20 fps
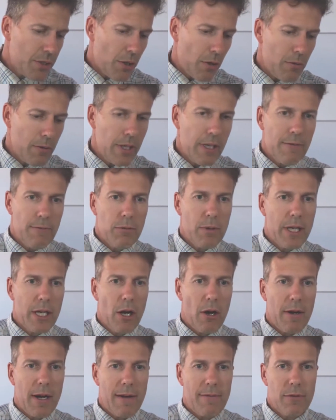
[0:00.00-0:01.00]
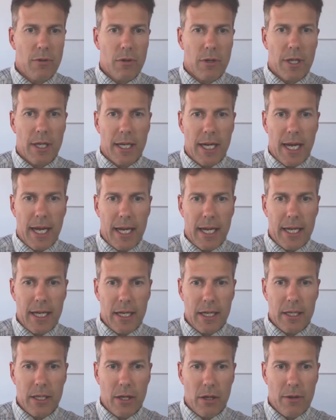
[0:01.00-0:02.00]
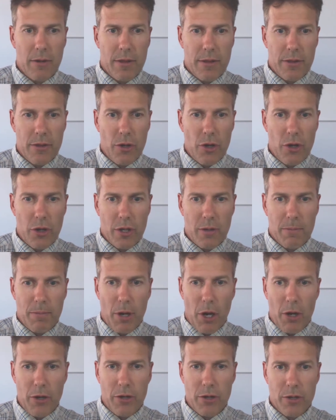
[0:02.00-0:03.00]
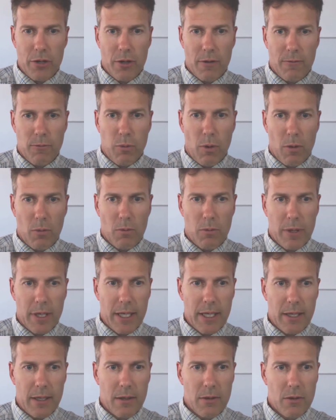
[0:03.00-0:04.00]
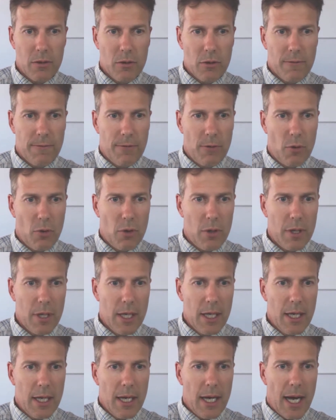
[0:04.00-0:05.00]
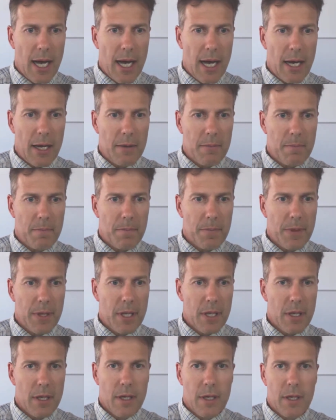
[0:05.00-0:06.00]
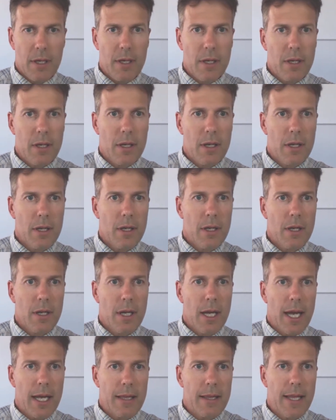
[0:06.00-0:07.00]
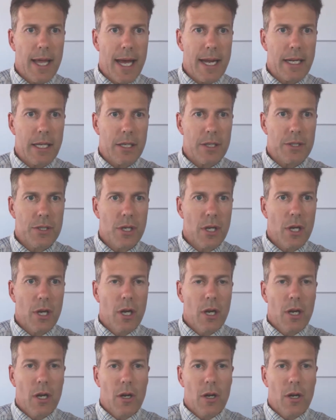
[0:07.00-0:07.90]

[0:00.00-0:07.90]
So if we go and have a look at a, you know, third component of what we look for, and that is